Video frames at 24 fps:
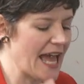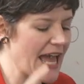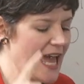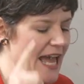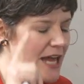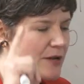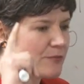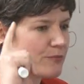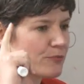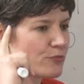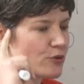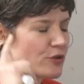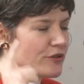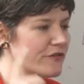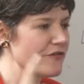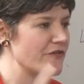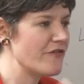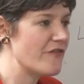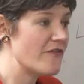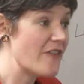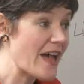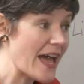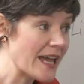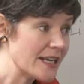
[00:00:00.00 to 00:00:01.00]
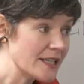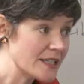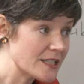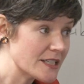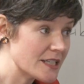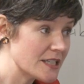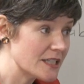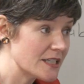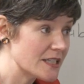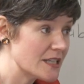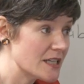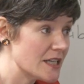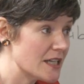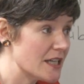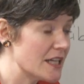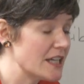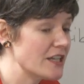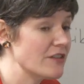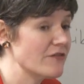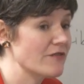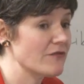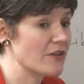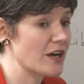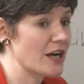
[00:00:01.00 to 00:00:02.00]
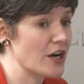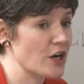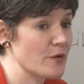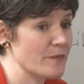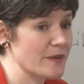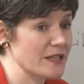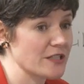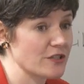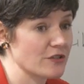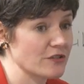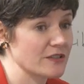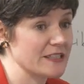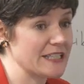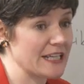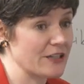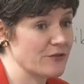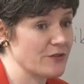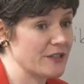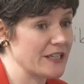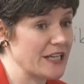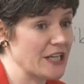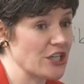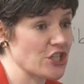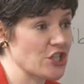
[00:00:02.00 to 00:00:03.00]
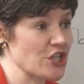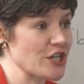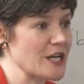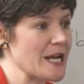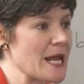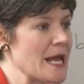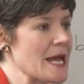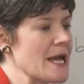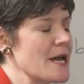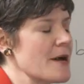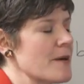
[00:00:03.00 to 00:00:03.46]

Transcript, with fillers: and prevent environmental degradation